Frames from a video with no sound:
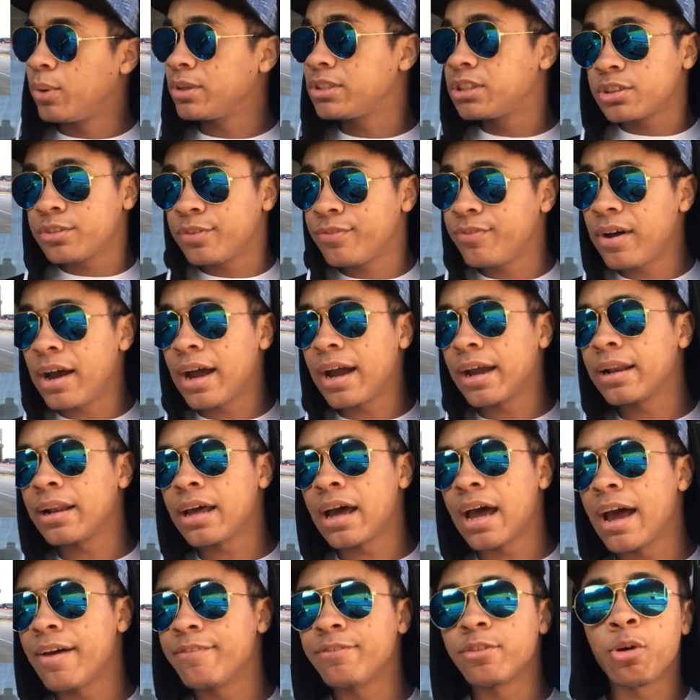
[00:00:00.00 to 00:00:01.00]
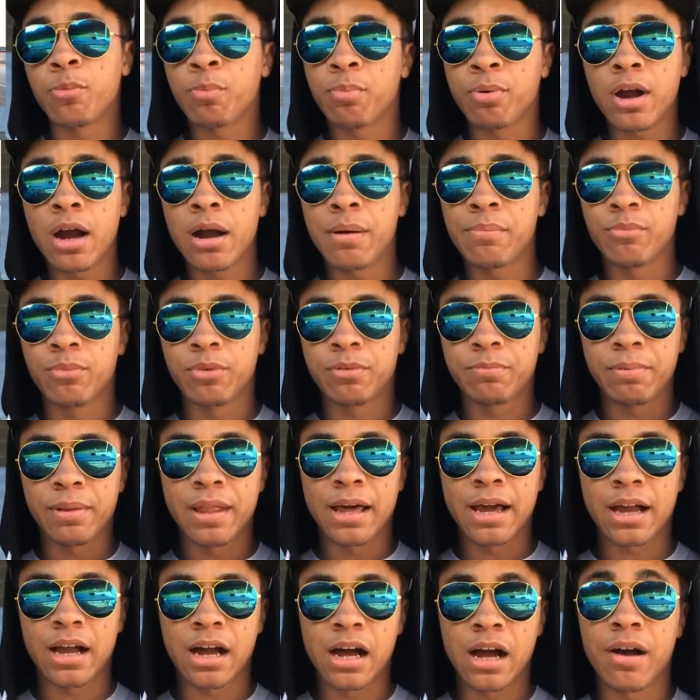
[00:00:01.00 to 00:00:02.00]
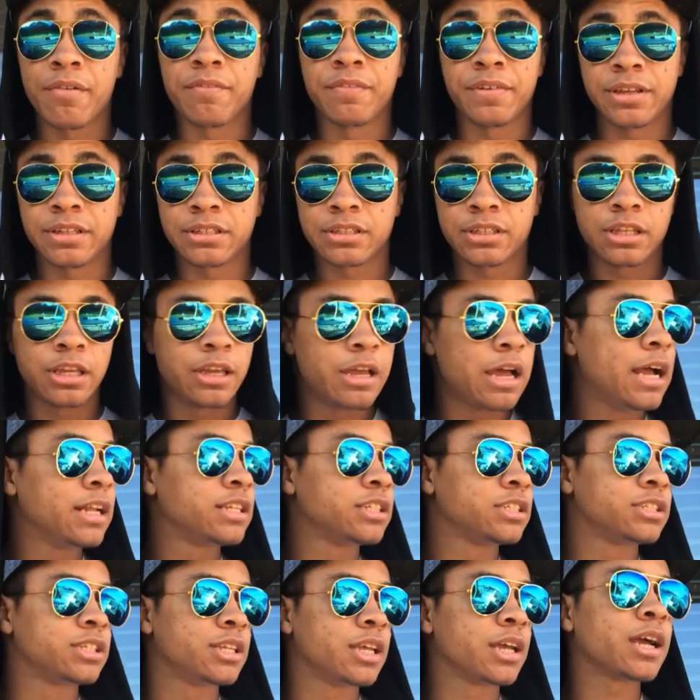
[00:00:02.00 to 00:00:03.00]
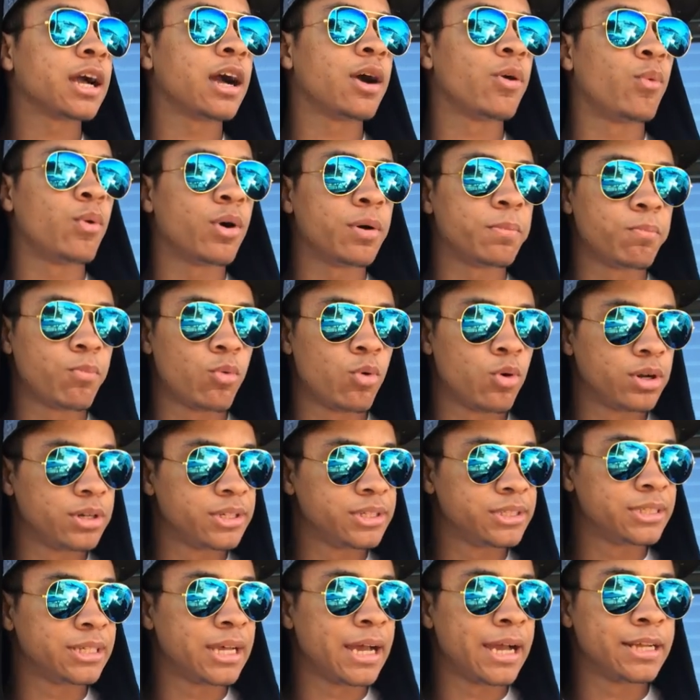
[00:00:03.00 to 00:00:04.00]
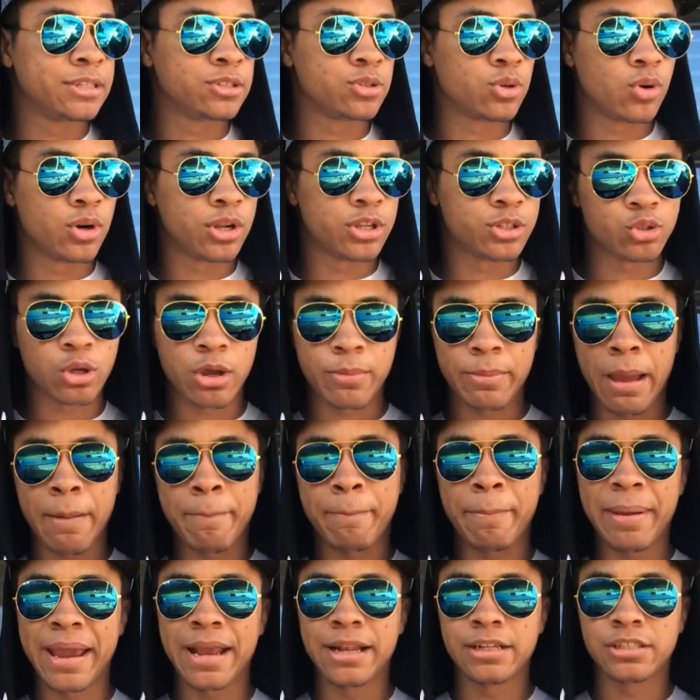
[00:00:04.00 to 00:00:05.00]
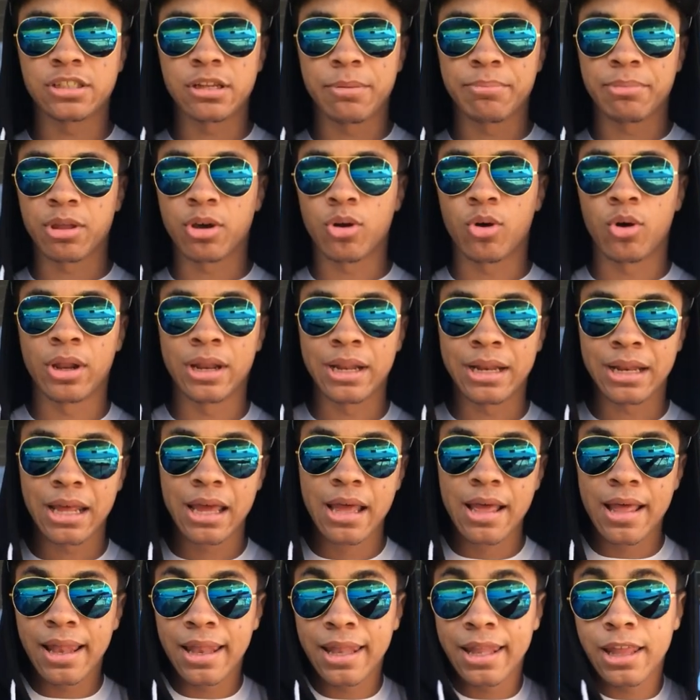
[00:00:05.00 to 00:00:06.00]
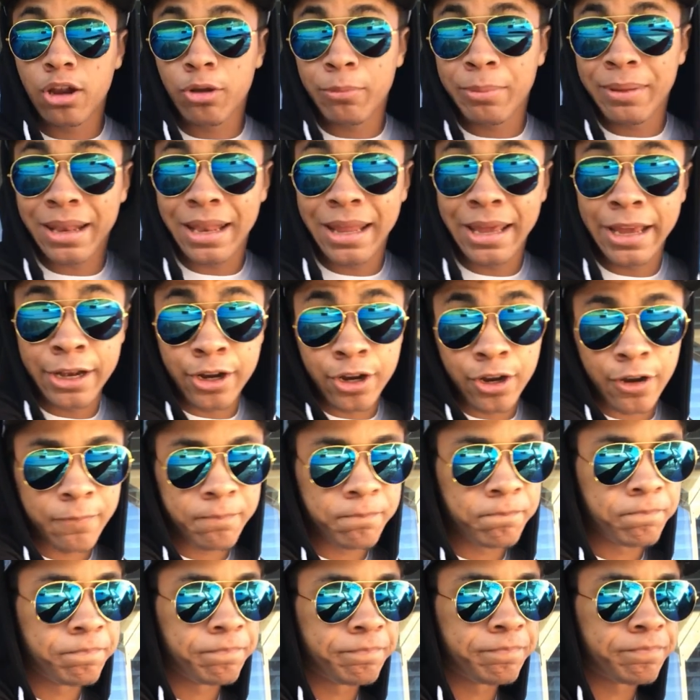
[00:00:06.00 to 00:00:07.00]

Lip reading: which is fine. I have no problem with black, obviously. I just think I want more designs on it, so I might paint something on it a little bit later.